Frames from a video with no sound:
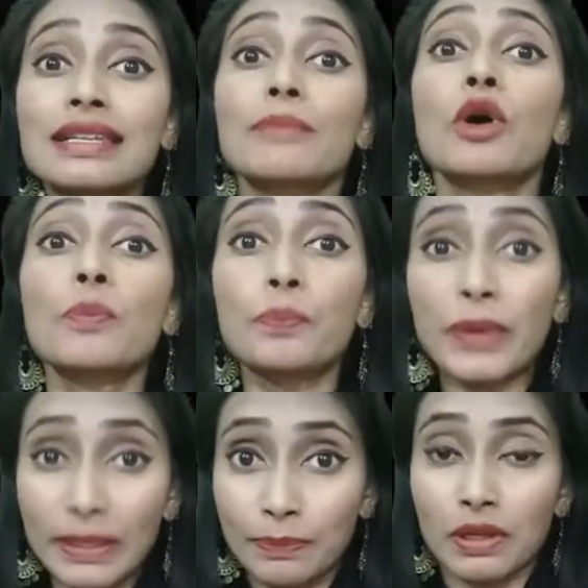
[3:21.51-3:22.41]
some more
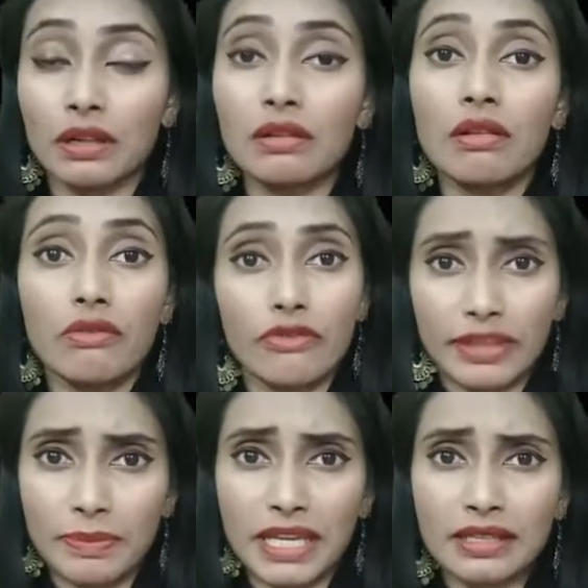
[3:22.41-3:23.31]
people with
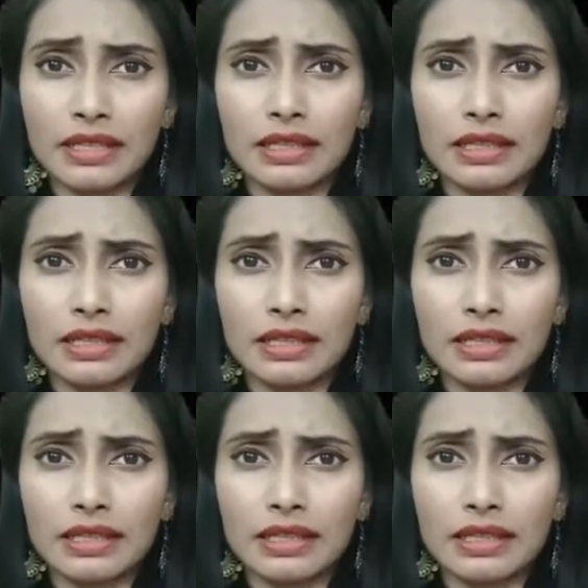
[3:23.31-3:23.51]
me.